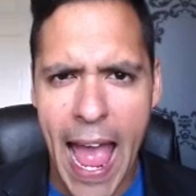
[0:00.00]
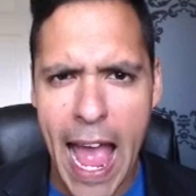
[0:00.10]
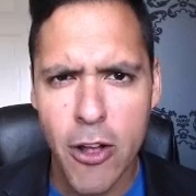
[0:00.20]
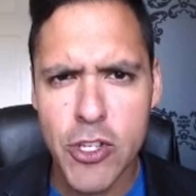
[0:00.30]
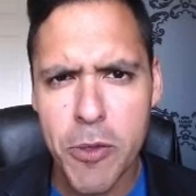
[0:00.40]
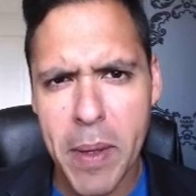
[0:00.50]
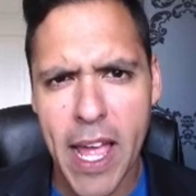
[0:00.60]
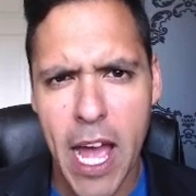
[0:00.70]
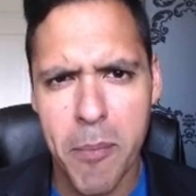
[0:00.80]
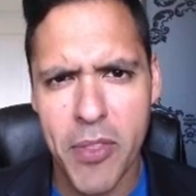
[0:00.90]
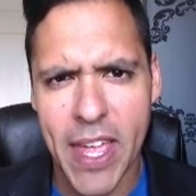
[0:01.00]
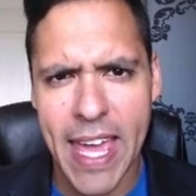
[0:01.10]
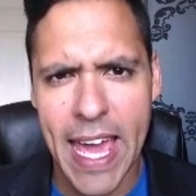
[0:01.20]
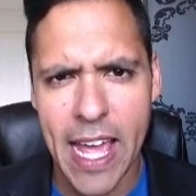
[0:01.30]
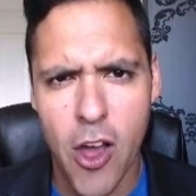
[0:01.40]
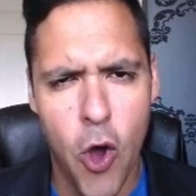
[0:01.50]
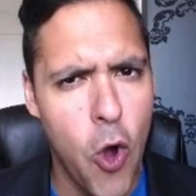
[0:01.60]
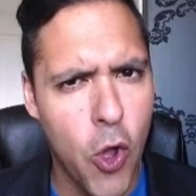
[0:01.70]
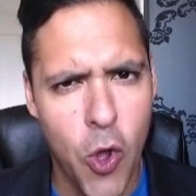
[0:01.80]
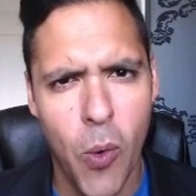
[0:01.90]
How do you become the king
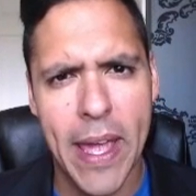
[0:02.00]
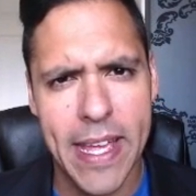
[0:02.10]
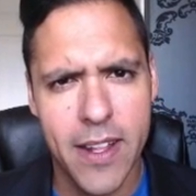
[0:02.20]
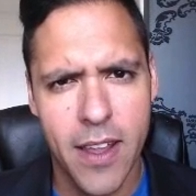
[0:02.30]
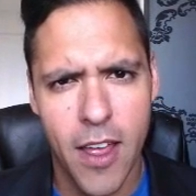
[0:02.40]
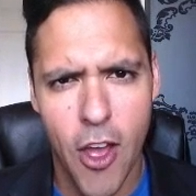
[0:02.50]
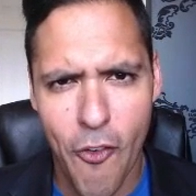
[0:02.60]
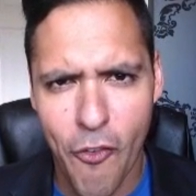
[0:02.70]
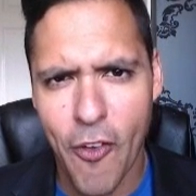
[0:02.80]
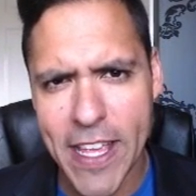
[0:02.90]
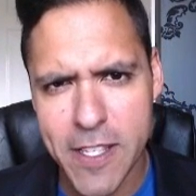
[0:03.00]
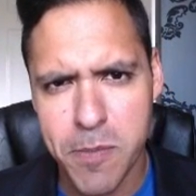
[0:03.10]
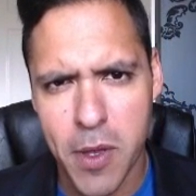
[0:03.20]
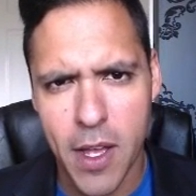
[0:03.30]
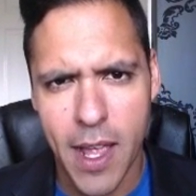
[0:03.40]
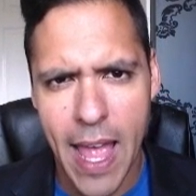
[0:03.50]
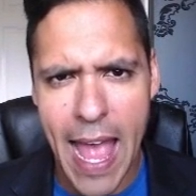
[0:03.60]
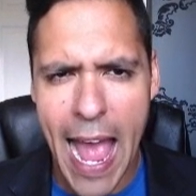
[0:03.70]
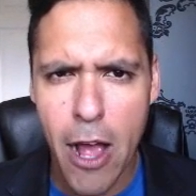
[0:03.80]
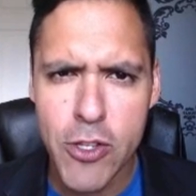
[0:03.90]
or queen of Facebook?
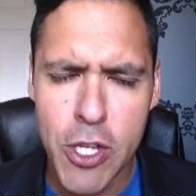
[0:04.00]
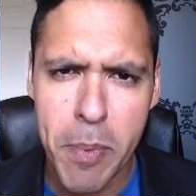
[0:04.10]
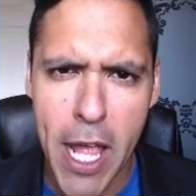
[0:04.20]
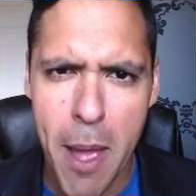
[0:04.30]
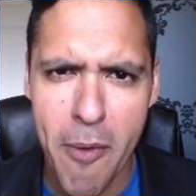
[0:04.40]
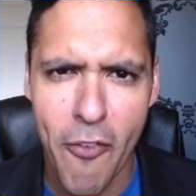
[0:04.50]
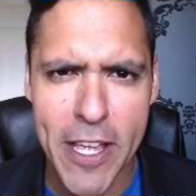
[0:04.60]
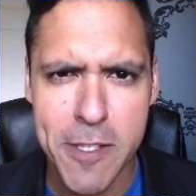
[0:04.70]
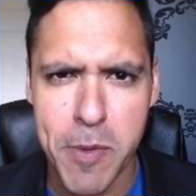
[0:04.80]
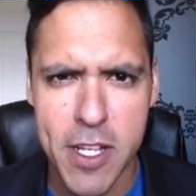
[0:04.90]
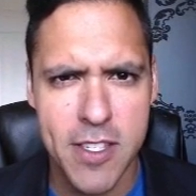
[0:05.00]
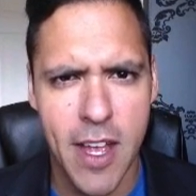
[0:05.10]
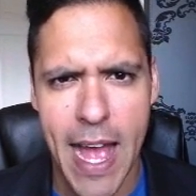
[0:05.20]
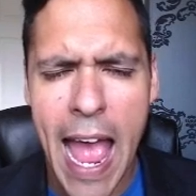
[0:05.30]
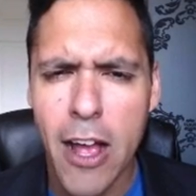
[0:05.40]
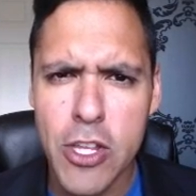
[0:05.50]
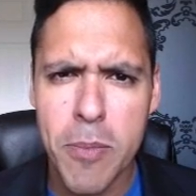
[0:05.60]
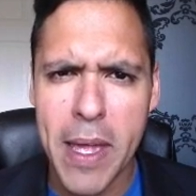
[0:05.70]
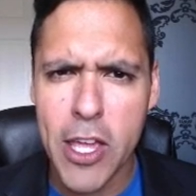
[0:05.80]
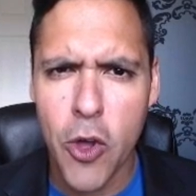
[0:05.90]
How do you become a Facebook star? How do
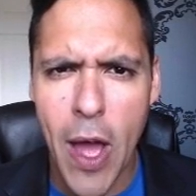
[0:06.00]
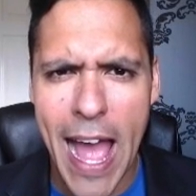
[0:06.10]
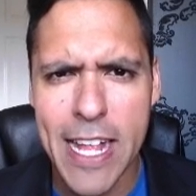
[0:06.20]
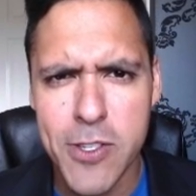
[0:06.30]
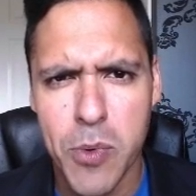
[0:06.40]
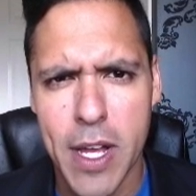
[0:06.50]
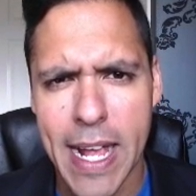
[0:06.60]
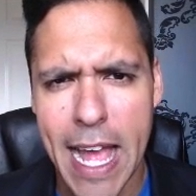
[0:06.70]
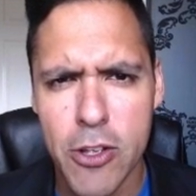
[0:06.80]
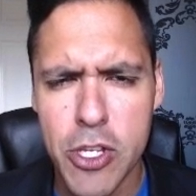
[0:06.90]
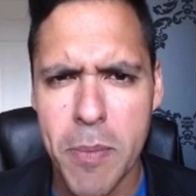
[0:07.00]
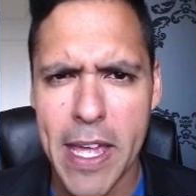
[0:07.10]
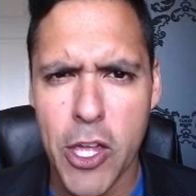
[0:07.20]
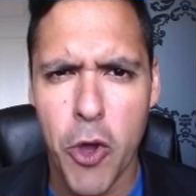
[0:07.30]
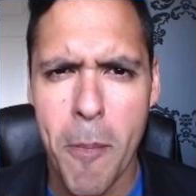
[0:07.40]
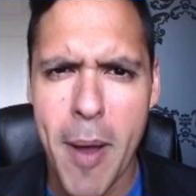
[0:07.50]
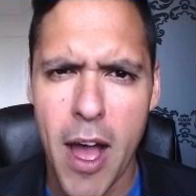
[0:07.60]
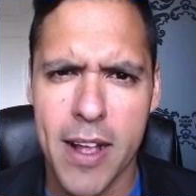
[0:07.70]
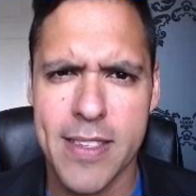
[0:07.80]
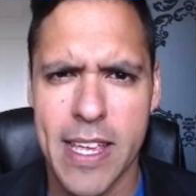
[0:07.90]
you make your ads work? How do you make your
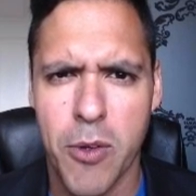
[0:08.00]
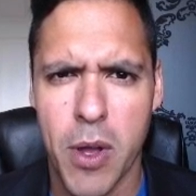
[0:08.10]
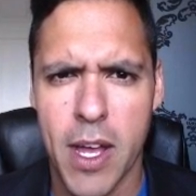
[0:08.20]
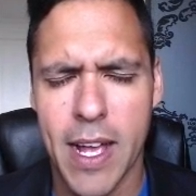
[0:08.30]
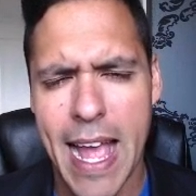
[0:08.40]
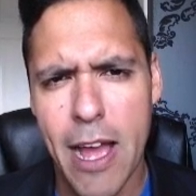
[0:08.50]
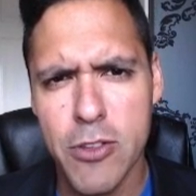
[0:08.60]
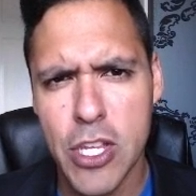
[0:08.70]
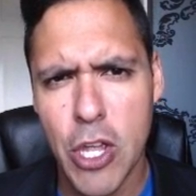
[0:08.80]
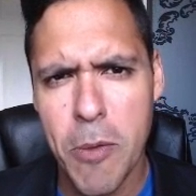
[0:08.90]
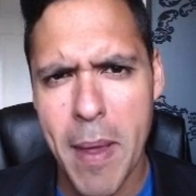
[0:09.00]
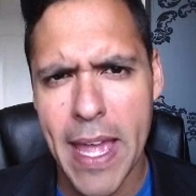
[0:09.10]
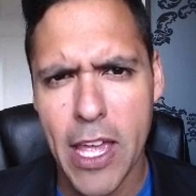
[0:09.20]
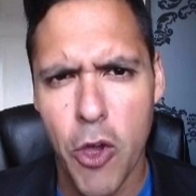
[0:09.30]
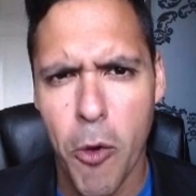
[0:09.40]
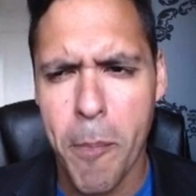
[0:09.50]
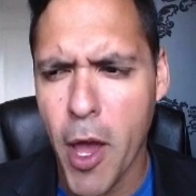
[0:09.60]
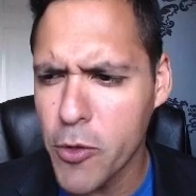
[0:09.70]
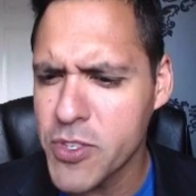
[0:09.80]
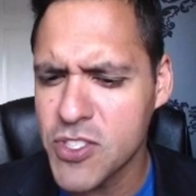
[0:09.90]
marketing work? How do you make your
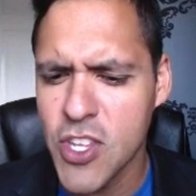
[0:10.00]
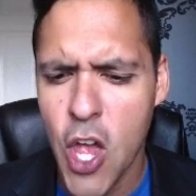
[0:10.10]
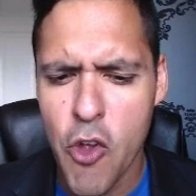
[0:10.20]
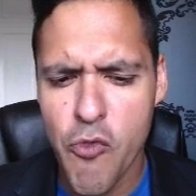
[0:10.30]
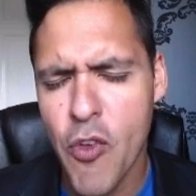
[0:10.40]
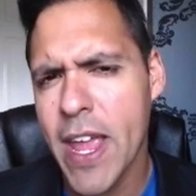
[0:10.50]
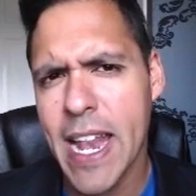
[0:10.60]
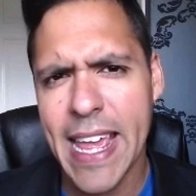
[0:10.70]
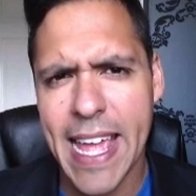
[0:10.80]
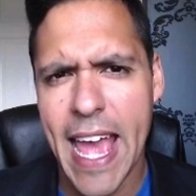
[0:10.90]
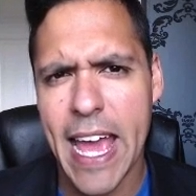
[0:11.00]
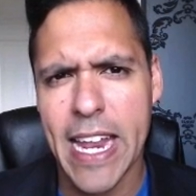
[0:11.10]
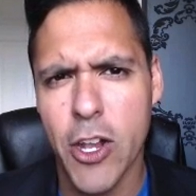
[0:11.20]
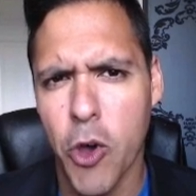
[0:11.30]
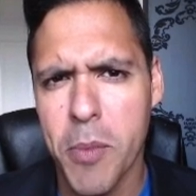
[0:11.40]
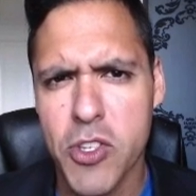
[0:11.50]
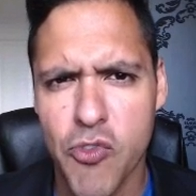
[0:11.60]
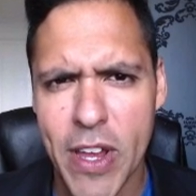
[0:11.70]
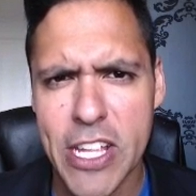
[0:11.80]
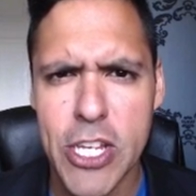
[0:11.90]
posts really get enormous
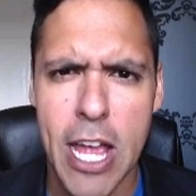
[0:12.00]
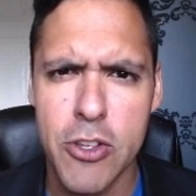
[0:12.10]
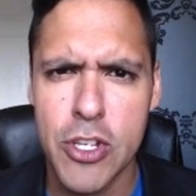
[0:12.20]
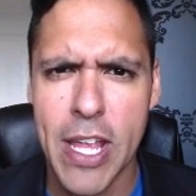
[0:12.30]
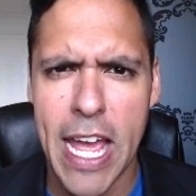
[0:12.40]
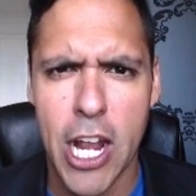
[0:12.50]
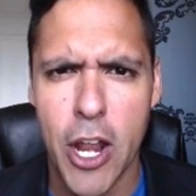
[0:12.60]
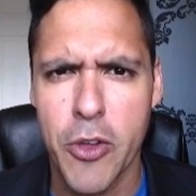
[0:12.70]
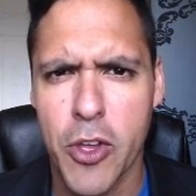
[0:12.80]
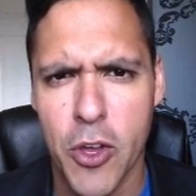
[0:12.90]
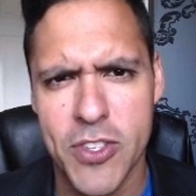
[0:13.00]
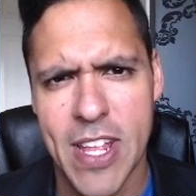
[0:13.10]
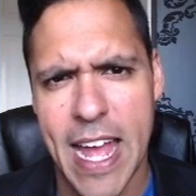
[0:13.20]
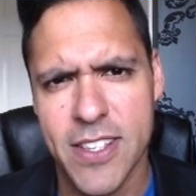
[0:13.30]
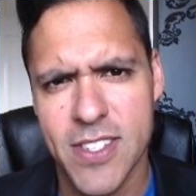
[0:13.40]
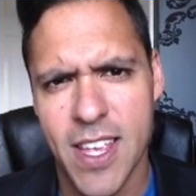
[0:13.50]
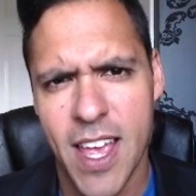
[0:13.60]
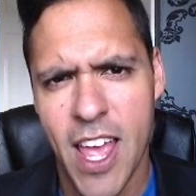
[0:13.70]
reach? How do you get low-cost ads?